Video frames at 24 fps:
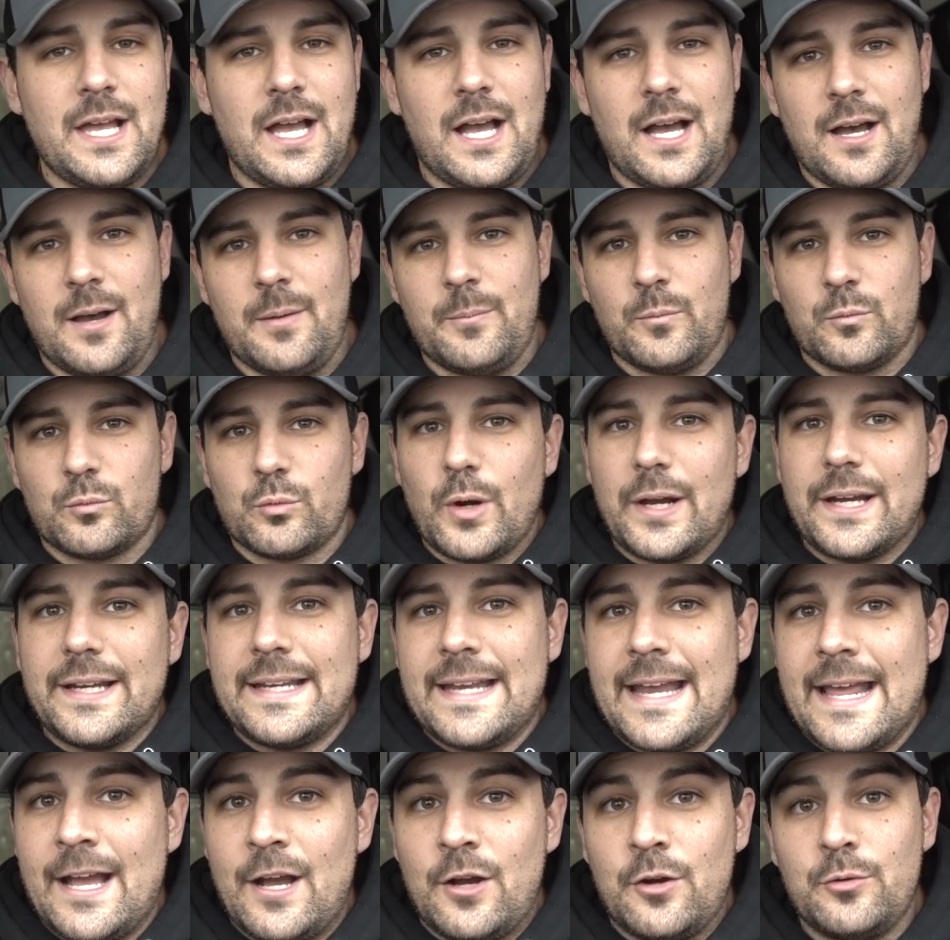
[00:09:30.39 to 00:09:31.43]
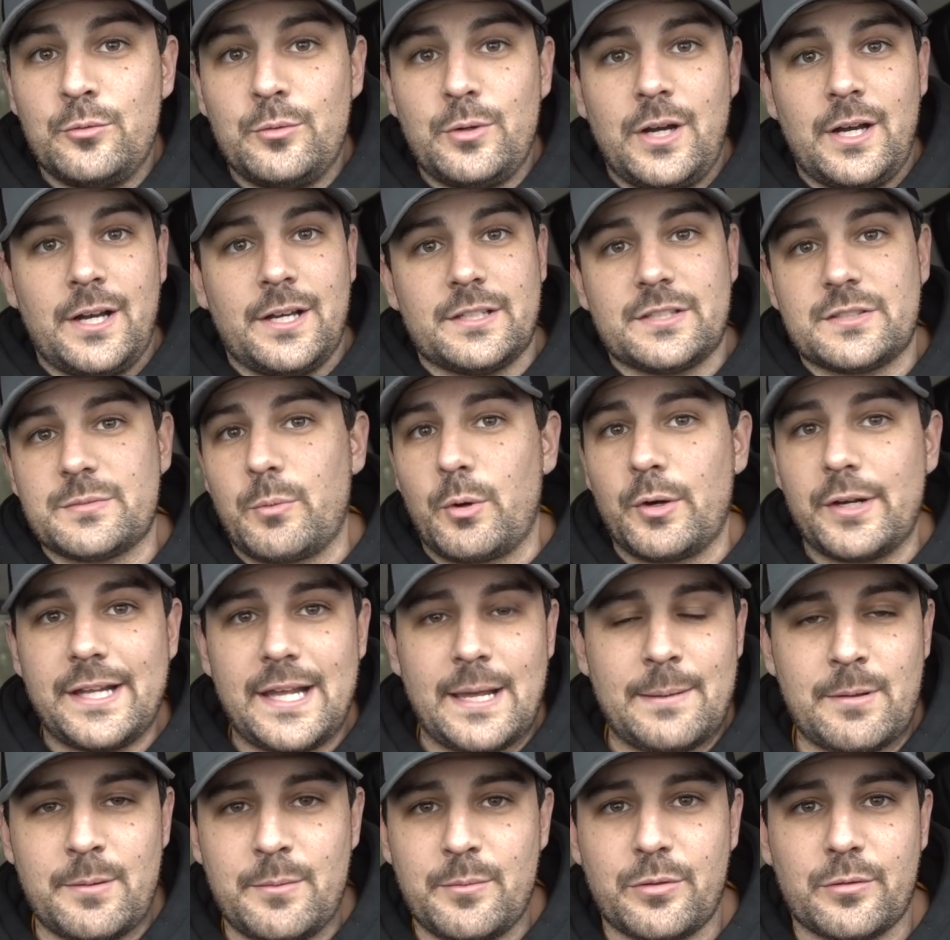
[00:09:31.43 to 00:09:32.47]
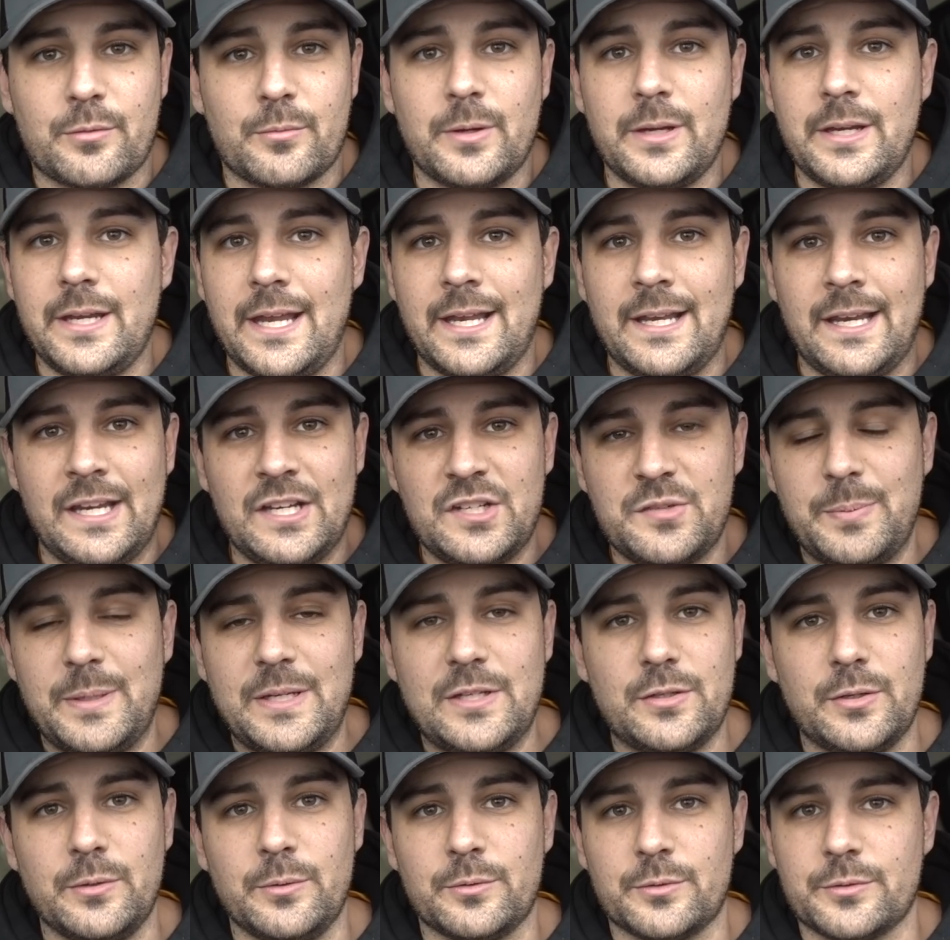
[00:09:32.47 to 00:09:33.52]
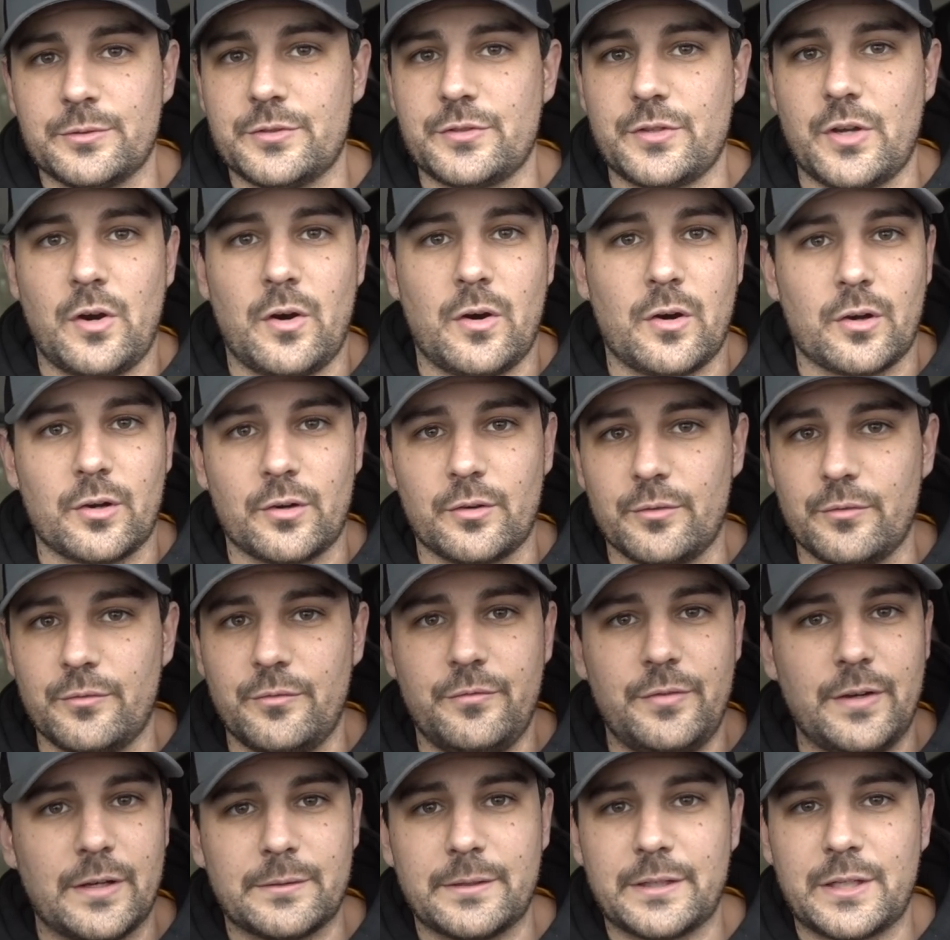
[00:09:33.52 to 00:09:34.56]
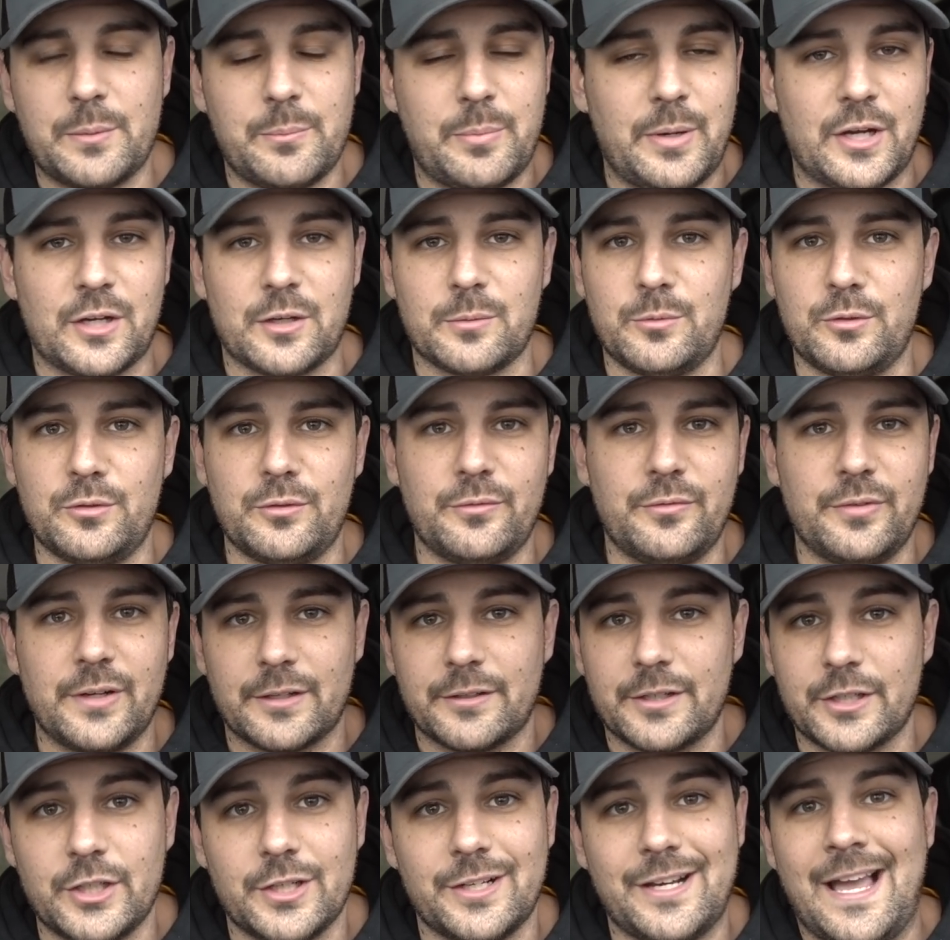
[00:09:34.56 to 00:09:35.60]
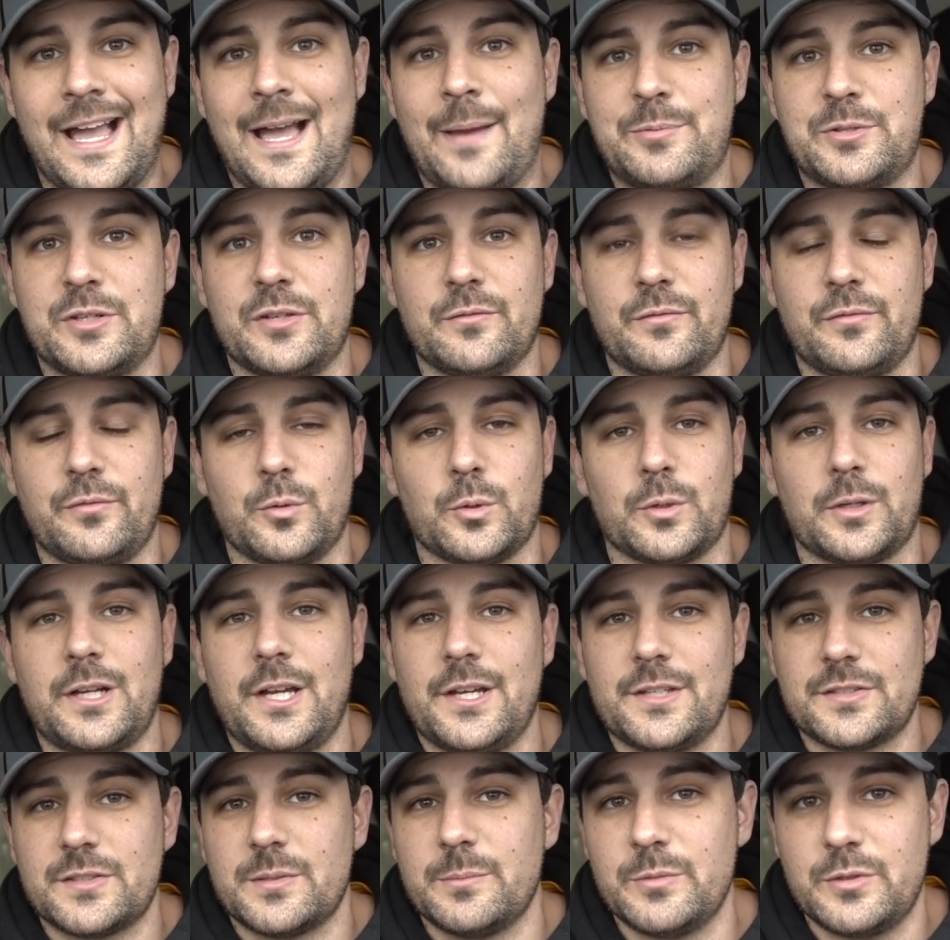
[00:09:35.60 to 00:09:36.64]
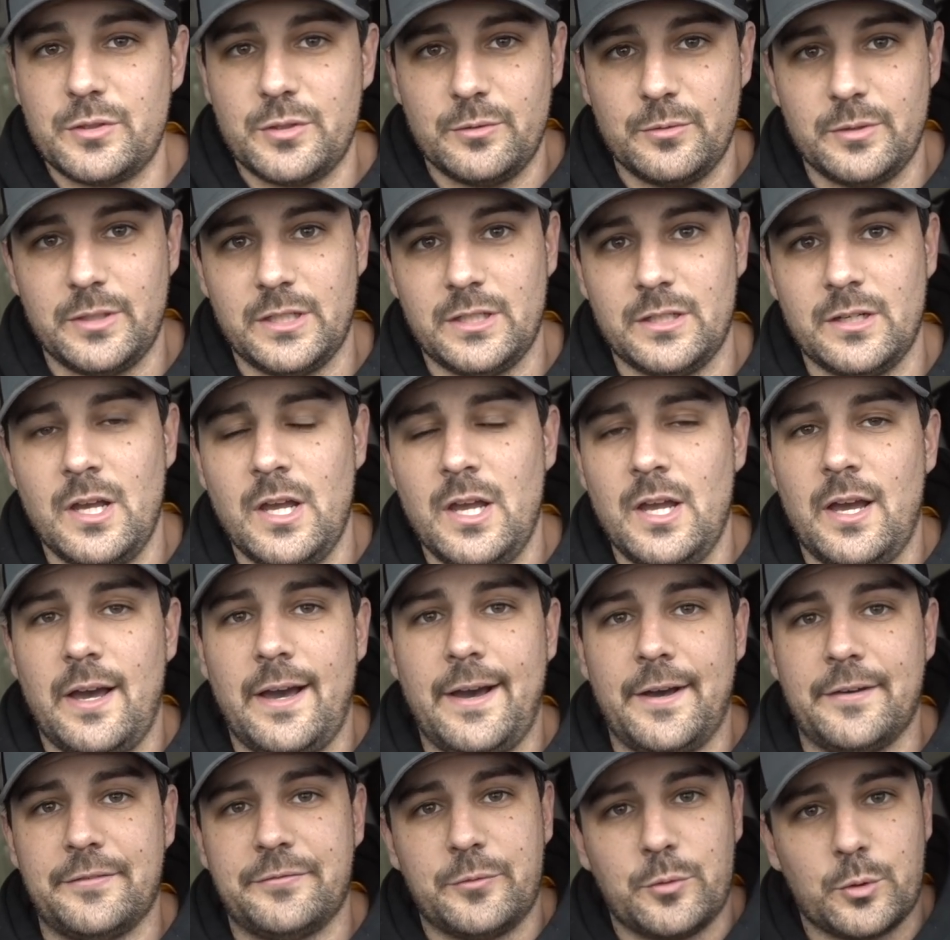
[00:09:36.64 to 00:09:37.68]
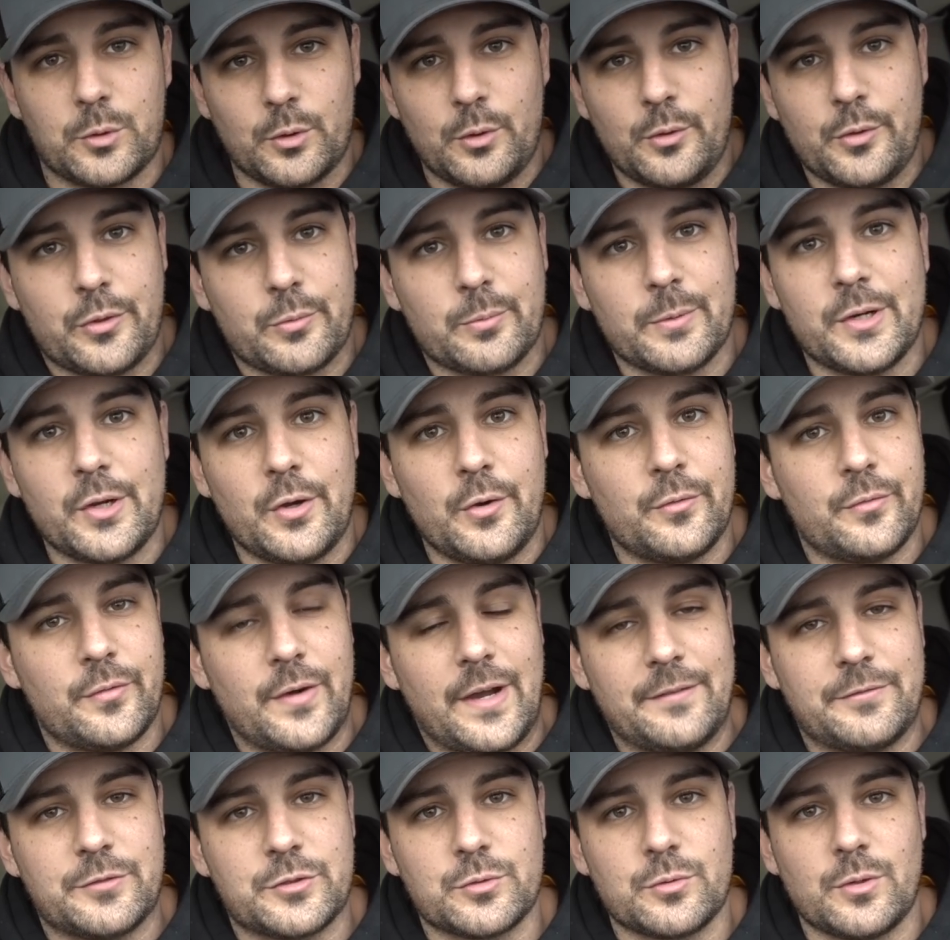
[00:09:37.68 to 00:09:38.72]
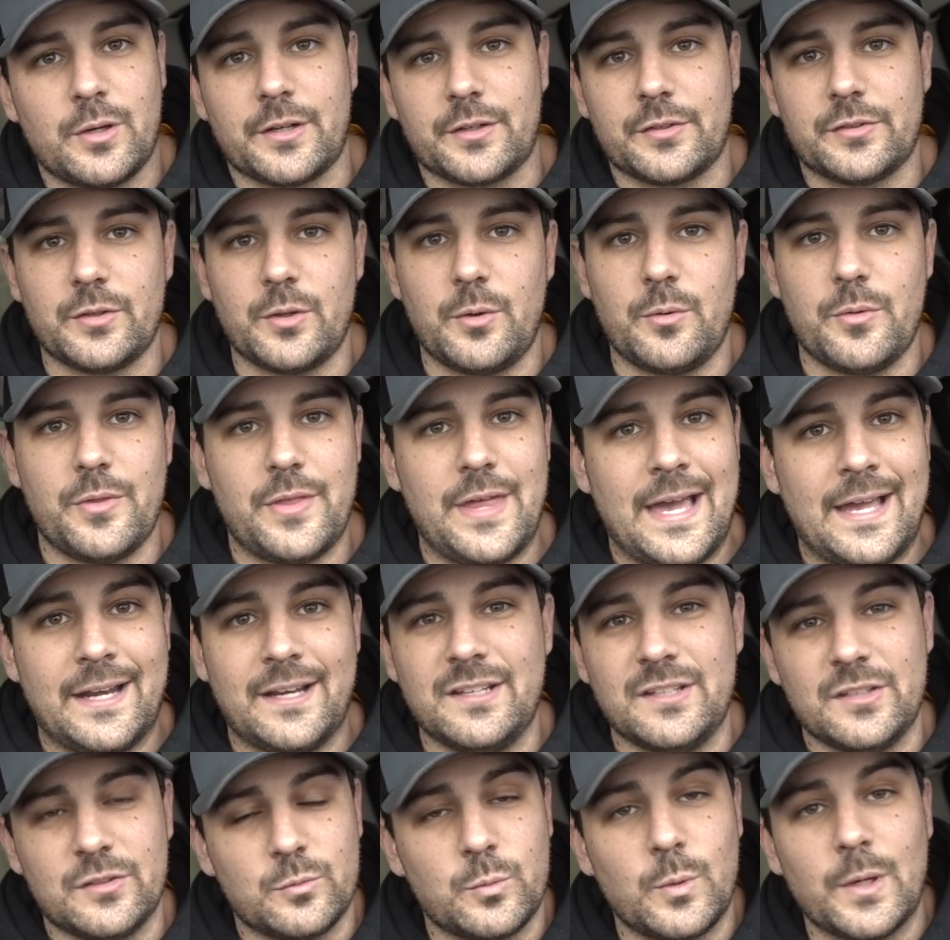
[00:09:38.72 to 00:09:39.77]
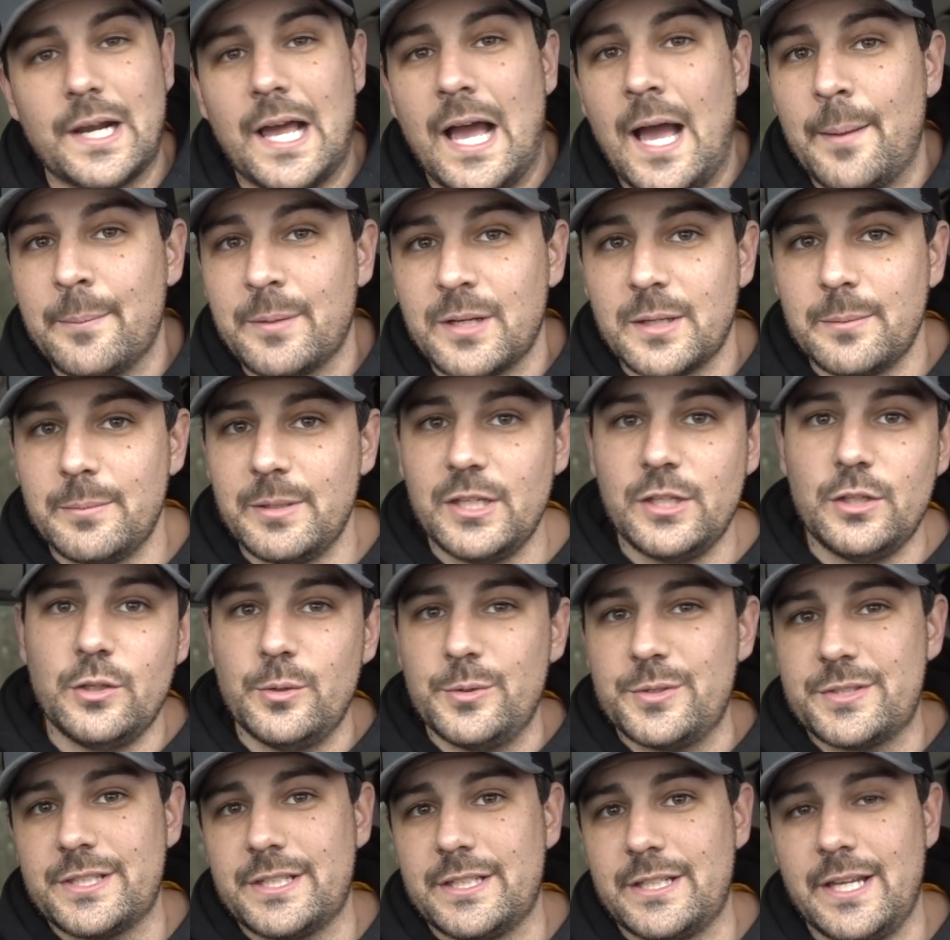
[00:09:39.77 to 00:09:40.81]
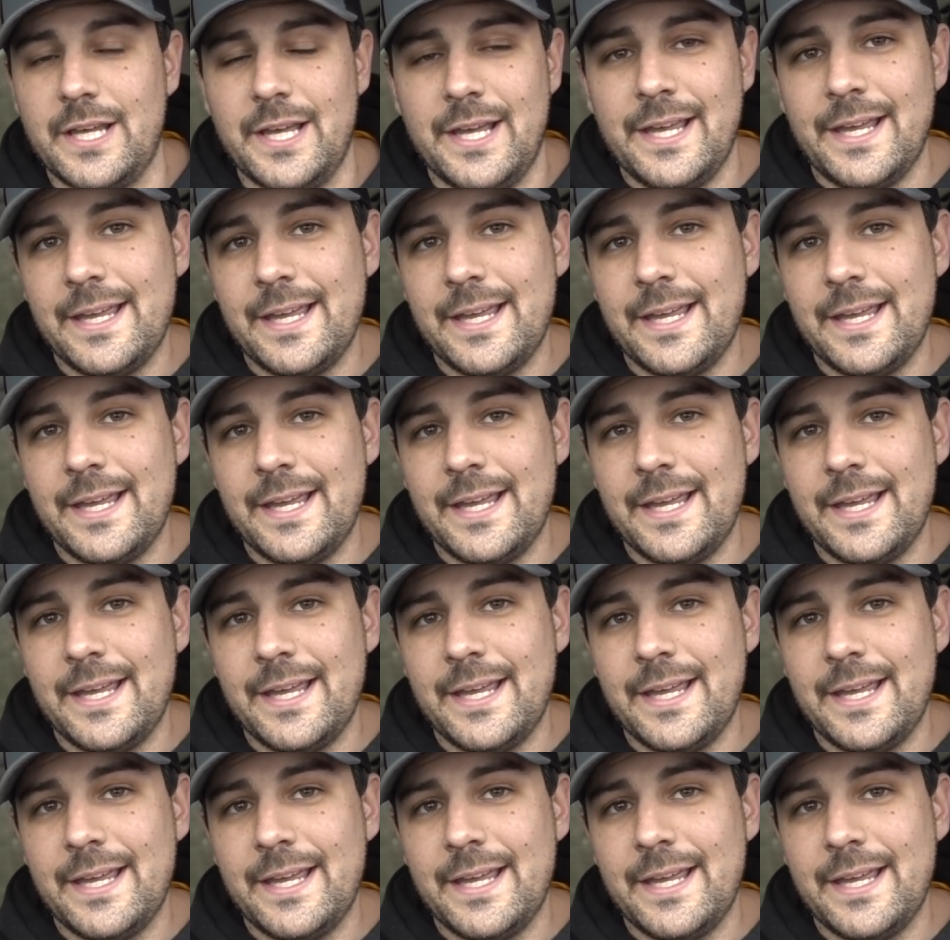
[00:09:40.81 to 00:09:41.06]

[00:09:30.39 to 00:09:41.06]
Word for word: Um, right now, uh, Smarty MM3 and HP tuners are very comparable, very good option for custom tuning uh, oh to 05 trucks. So that is what I'm going to be using